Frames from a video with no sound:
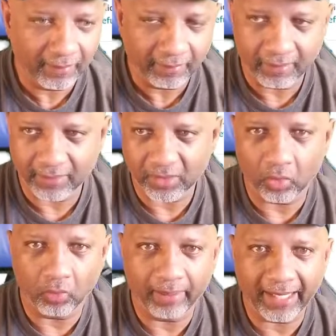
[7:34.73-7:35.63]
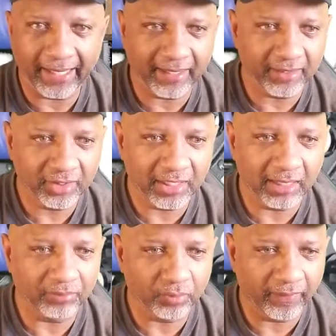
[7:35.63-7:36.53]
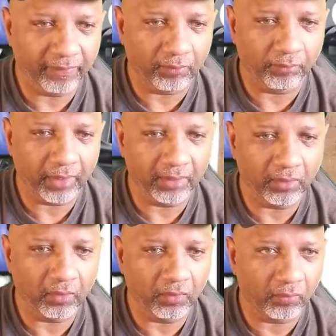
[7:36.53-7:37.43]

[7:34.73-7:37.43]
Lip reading: this whole package comes with the reel, the